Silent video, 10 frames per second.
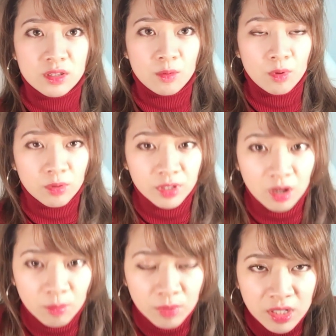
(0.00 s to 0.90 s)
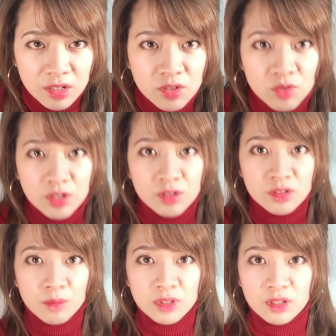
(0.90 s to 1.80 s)
like we're holding on. We need to stretch our
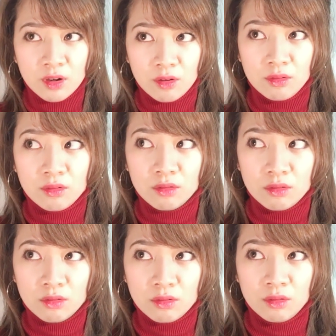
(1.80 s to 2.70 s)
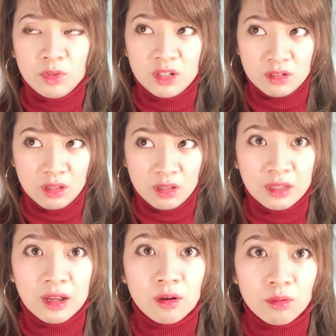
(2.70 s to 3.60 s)
stomachs out, and we need to
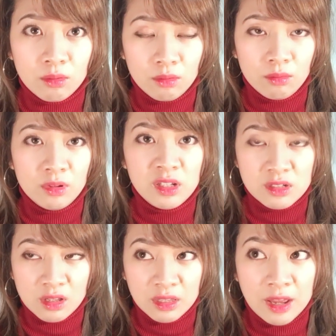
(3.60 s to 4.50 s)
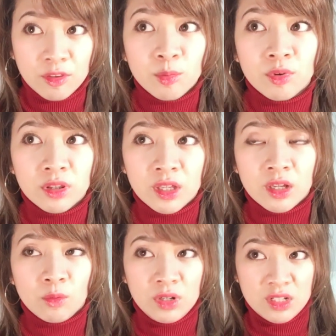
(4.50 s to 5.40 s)
allow the
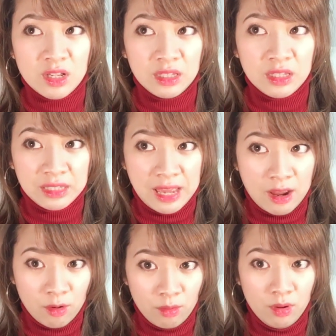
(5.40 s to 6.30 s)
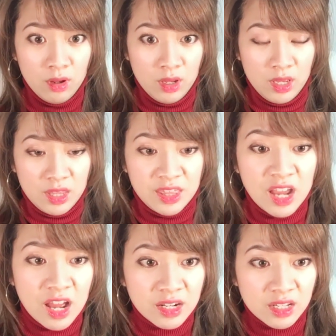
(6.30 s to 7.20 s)
breathing. We need to allow the
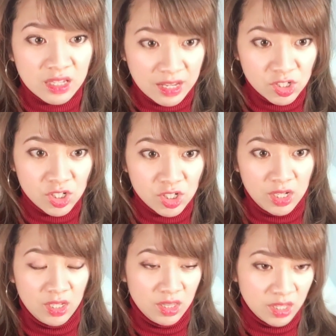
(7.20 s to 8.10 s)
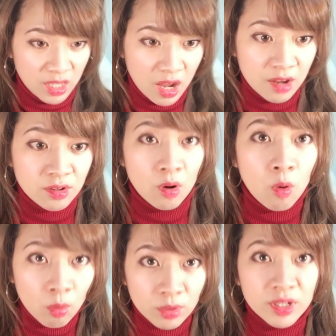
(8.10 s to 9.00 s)
unclenching, the
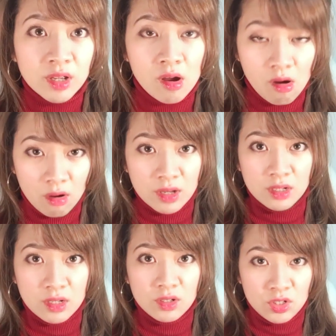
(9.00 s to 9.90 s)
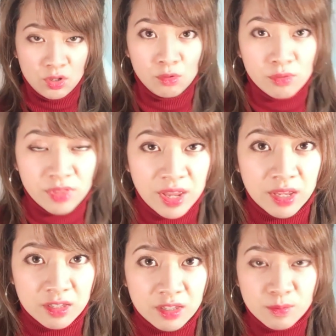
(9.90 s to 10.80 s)
unholding on to
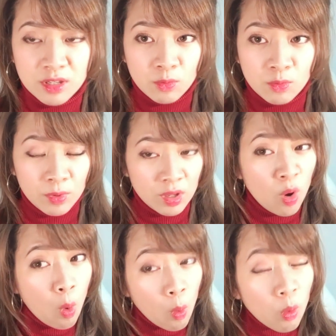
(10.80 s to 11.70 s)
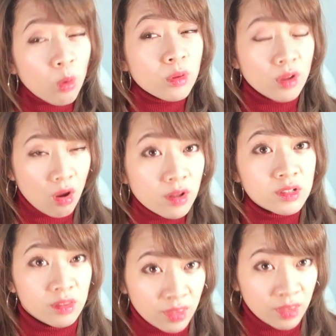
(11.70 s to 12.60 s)
things, because when we hold on
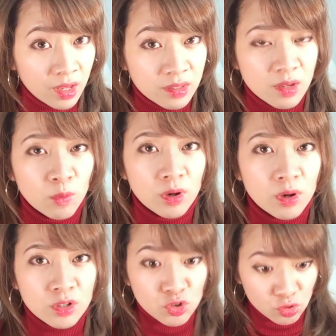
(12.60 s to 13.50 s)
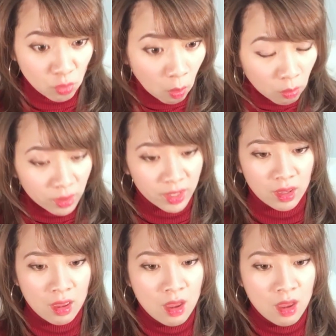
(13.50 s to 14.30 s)
to things and we're controlling